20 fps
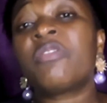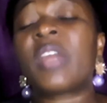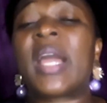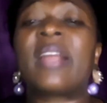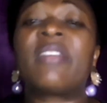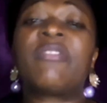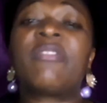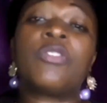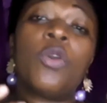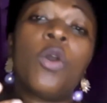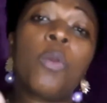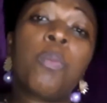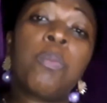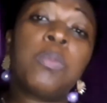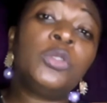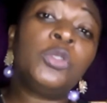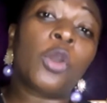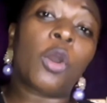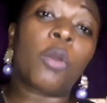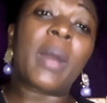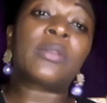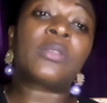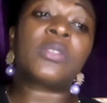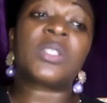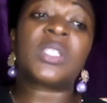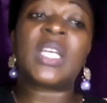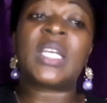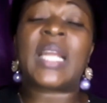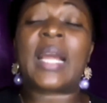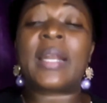And if you open your mouth to
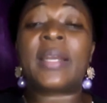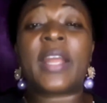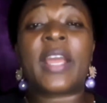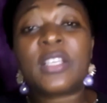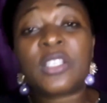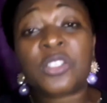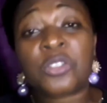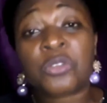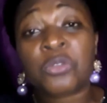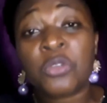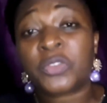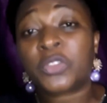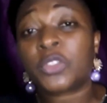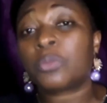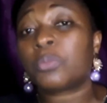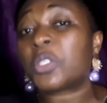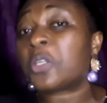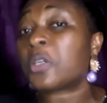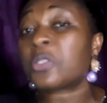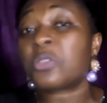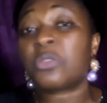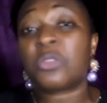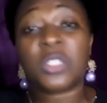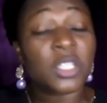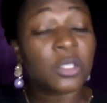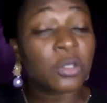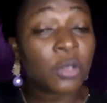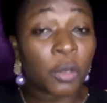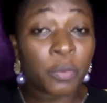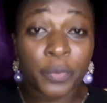say that there is no food because you did
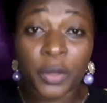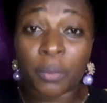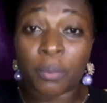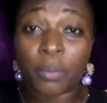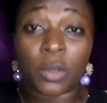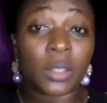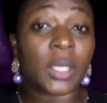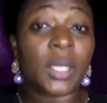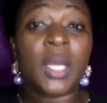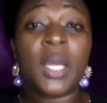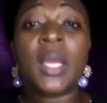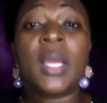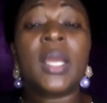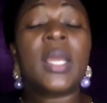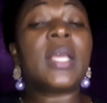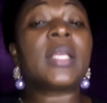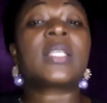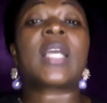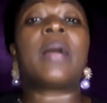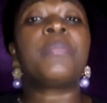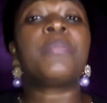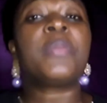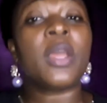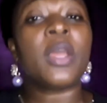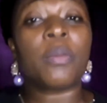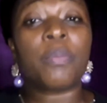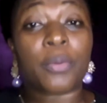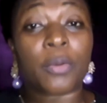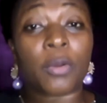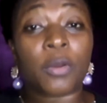not bring money, it can be a
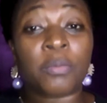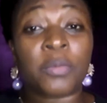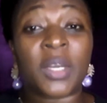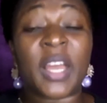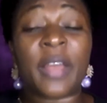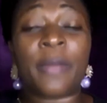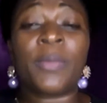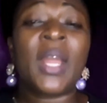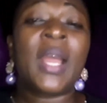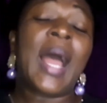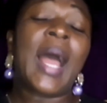problem.